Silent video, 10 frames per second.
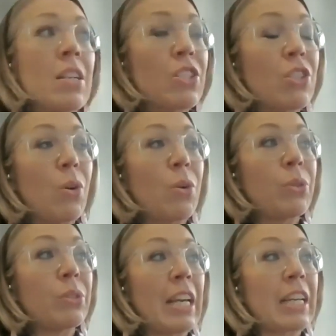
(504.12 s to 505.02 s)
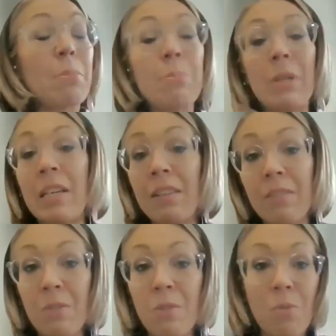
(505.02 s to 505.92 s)
So that can be
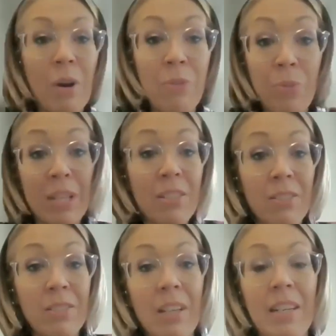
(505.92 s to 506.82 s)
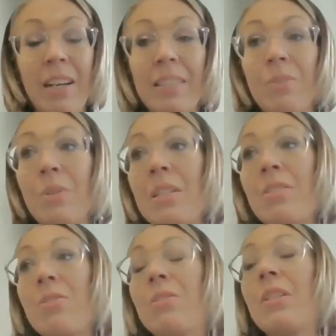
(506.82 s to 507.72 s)
one reason. Another
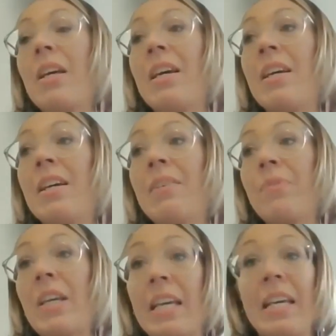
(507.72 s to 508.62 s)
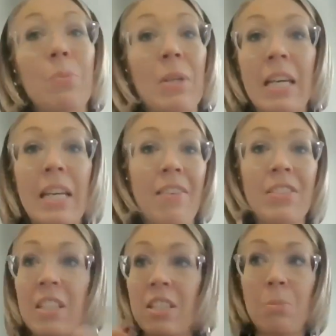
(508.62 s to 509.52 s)
reason, and again, we can have a
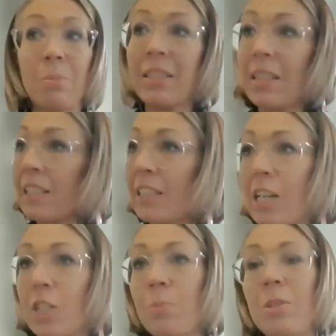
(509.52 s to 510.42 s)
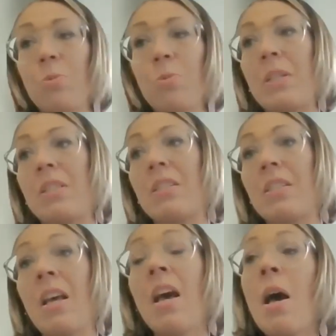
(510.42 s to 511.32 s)
sentimental attachment to pieces.
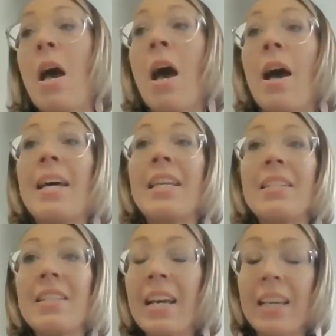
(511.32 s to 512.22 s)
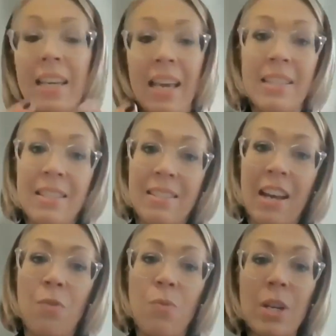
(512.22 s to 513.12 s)
And in that case,
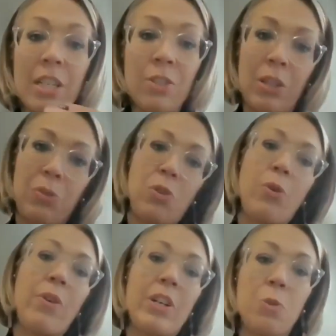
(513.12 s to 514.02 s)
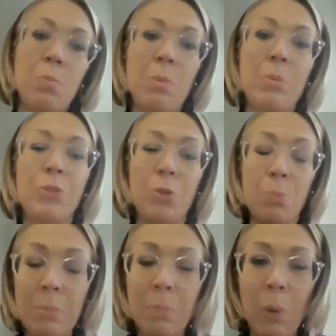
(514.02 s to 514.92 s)
I really try to encourage people to
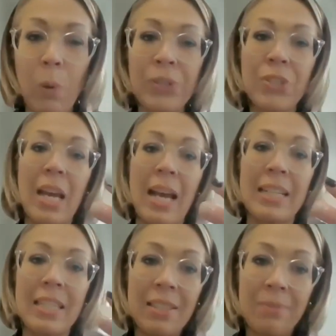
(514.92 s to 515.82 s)
be bold and,